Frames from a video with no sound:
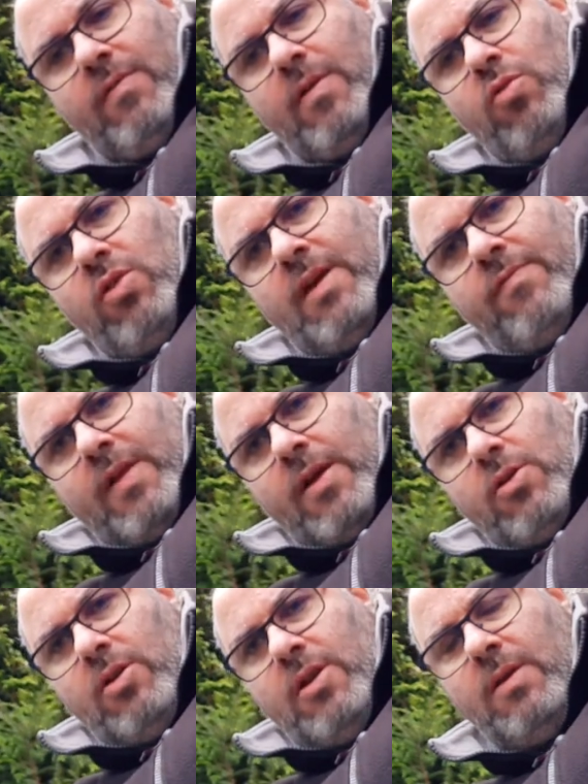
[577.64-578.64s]
got much left
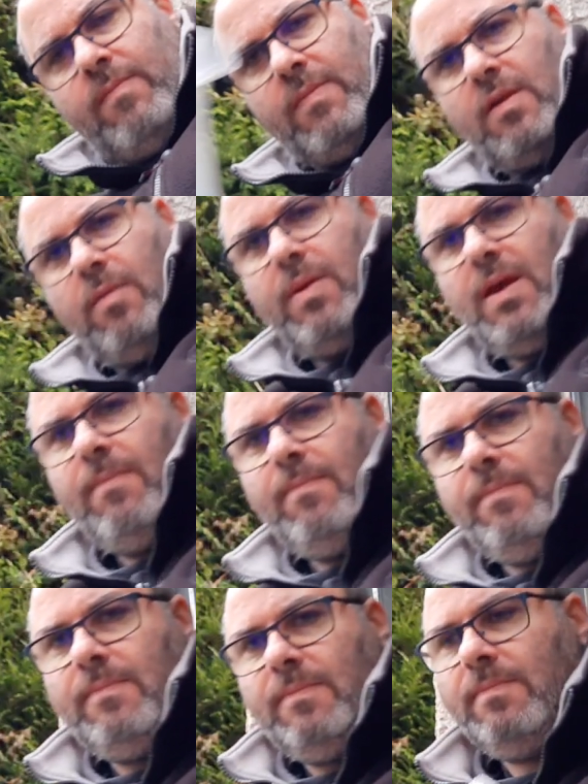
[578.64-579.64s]
actually, it's a bit
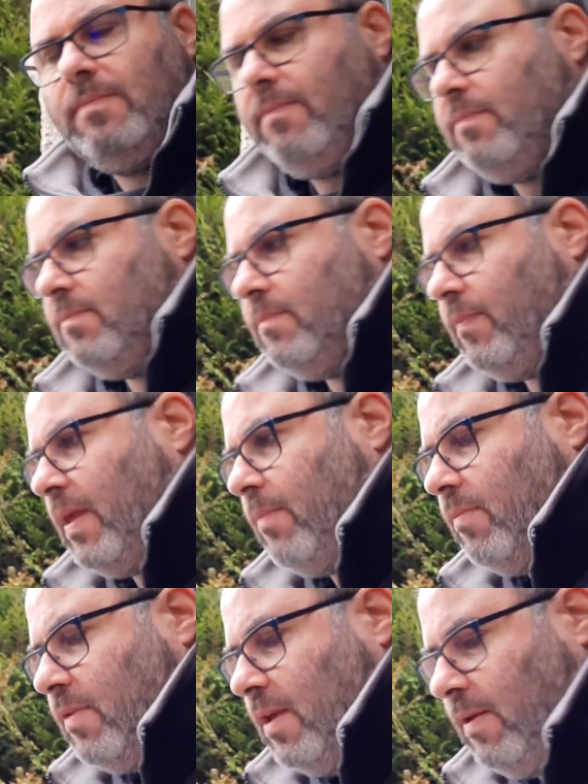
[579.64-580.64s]

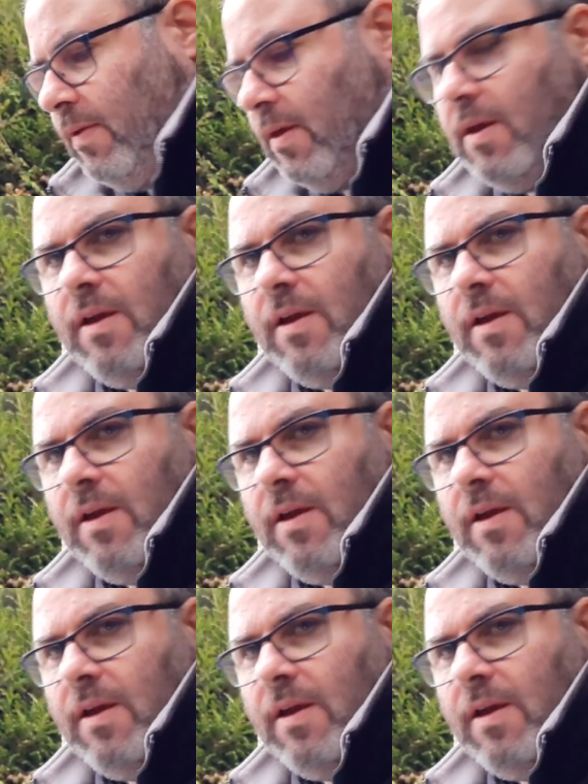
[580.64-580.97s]
empty.